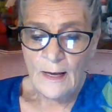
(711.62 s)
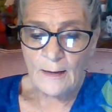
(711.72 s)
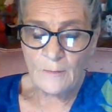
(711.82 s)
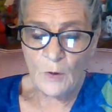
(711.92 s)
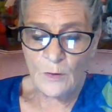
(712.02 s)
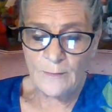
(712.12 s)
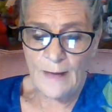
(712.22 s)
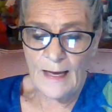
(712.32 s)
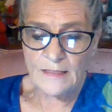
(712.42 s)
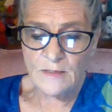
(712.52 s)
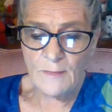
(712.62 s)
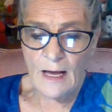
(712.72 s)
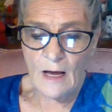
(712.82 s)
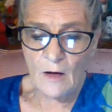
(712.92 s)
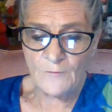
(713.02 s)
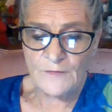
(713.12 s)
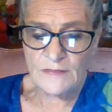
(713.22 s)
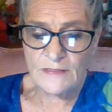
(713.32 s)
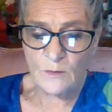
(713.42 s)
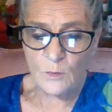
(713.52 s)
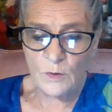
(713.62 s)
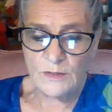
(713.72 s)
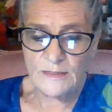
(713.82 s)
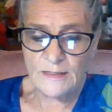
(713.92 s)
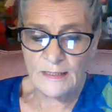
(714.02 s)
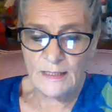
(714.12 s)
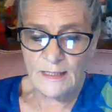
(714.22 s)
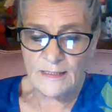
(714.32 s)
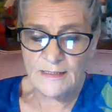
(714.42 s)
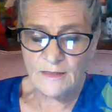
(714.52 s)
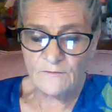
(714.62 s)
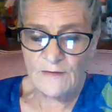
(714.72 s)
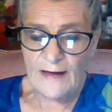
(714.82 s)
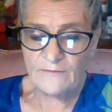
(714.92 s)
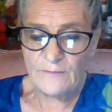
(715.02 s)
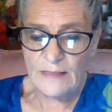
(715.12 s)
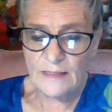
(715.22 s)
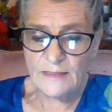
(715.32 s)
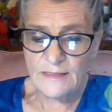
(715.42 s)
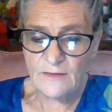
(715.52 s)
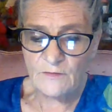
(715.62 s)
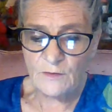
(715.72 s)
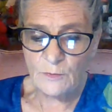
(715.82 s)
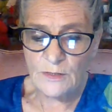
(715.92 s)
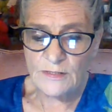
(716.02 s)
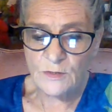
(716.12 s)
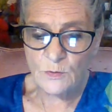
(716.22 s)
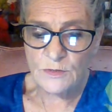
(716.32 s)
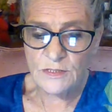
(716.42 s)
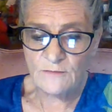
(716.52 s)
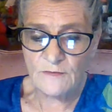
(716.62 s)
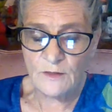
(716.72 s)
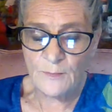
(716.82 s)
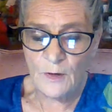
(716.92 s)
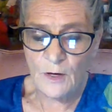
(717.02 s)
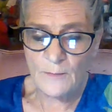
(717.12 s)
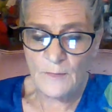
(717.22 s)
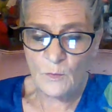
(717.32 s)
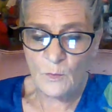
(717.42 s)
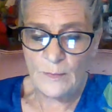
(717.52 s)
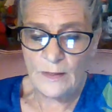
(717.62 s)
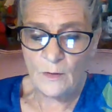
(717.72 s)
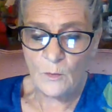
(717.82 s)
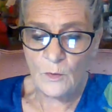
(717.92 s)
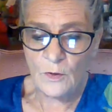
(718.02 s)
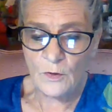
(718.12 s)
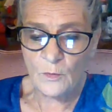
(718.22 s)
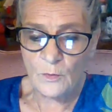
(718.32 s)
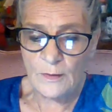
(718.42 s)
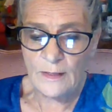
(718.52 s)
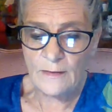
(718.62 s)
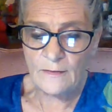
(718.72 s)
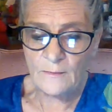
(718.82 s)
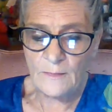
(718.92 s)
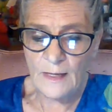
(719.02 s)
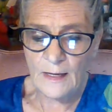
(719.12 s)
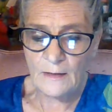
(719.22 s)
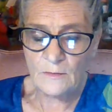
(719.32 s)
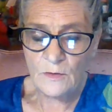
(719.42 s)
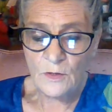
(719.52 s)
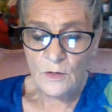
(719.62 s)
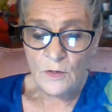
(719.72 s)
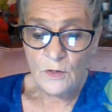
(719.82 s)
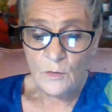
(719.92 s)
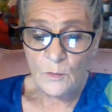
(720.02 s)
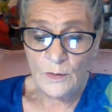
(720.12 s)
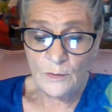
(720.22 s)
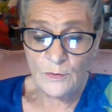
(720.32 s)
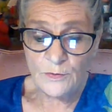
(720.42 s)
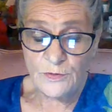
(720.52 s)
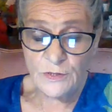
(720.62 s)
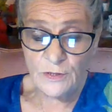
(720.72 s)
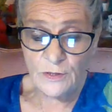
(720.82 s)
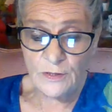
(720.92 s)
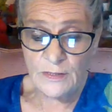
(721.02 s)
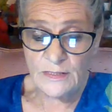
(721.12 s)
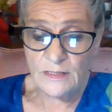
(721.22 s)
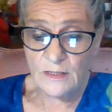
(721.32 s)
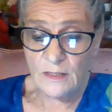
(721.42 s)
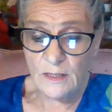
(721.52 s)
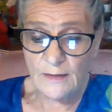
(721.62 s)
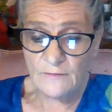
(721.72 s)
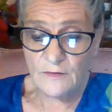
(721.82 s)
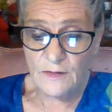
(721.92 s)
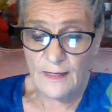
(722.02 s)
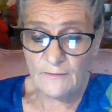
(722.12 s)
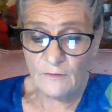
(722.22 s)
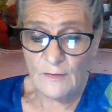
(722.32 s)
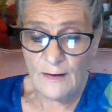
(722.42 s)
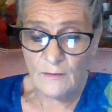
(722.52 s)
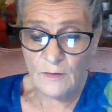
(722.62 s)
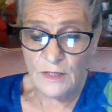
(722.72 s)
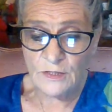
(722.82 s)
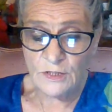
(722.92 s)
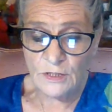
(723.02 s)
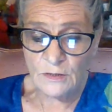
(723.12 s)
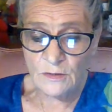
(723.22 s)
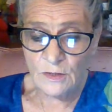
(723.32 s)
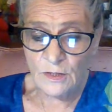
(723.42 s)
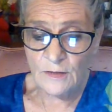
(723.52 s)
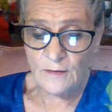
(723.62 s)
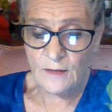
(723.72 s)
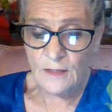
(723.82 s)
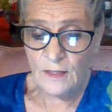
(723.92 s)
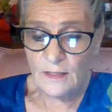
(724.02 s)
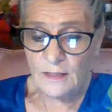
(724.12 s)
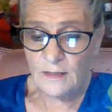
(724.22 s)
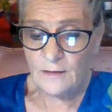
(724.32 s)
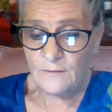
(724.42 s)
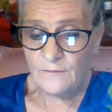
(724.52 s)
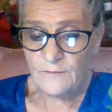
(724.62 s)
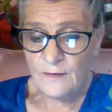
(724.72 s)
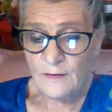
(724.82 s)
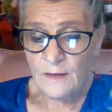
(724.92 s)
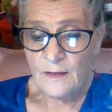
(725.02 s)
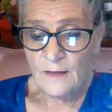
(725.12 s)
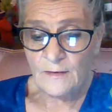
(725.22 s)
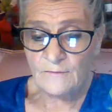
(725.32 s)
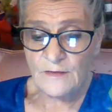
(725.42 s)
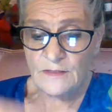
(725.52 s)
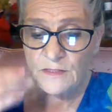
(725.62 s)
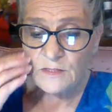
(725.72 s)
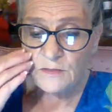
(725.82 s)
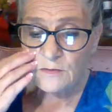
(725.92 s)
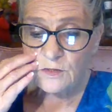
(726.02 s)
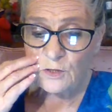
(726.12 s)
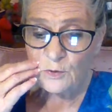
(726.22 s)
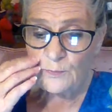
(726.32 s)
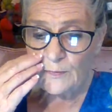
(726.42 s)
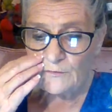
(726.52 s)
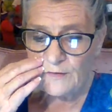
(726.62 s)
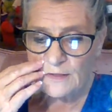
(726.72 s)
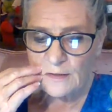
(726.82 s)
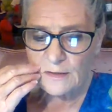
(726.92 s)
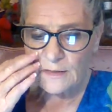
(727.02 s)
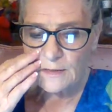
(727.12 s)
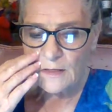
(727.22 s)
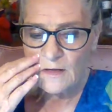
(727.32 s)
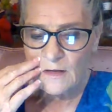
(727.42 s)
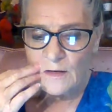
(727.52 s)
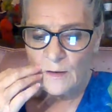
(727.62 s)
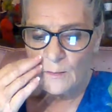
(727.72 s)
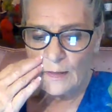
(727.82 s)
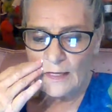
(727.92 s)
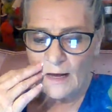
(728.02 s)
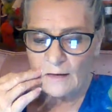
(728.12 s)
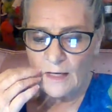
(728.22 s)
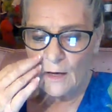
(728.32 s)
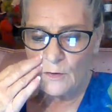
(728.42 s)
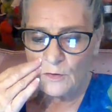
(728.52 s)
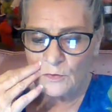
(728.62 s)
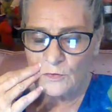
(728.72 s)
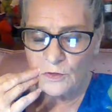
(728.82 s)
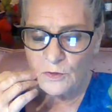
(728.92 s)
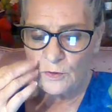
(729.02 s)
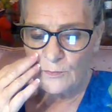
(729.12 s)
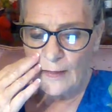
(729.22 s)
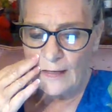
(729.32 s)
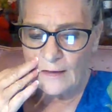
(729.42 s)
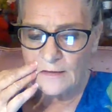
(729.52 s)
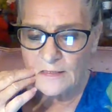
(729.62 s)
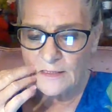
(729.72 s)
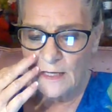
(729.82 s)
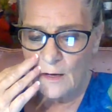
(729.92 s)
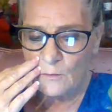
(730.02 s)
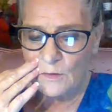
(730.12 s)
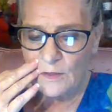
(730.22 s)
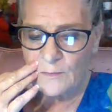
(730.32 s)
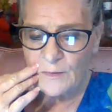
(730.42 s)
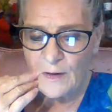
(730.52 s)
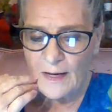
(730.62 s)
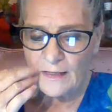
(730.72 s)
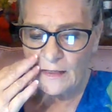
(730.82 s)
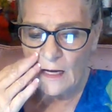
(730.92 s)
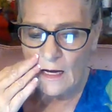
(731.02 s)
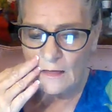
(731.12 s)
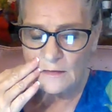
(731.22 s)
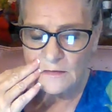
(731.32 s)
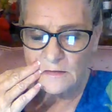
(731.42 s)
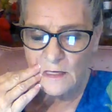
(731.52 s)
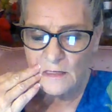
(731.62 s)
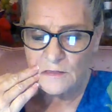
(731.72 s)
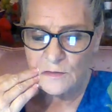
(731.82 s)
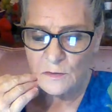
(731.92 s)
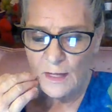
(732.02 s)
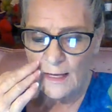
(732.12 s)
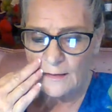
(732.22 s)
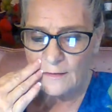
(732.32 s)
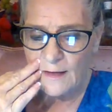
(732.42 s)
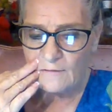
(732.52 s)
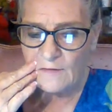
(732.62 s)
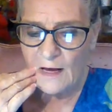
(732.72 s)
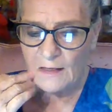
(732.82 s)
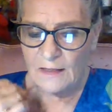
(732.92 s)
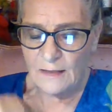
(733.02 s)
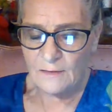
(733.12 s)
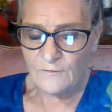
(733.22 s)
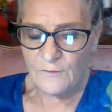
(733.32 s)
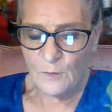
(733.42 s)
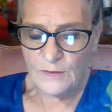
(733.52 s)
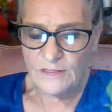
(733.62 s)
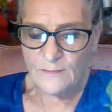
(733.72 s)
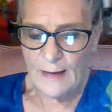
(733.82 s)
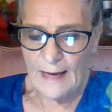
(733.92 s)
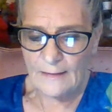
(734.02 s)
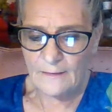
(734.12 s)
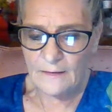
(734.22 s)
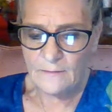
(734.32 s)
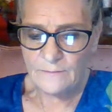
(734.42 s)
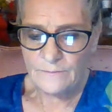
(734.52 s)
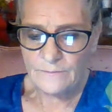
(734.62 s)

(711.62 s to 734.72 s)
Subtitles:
I'm going back to my office at once, and in less than 5 minutes, every resource of the department will be at work. We'll get them yet. Will sir? He's a clever devil, that Russian. Look at the cunning of this coup of his. But I know you'll do your best. Only pray God it's not too late. They've got it in for us badly.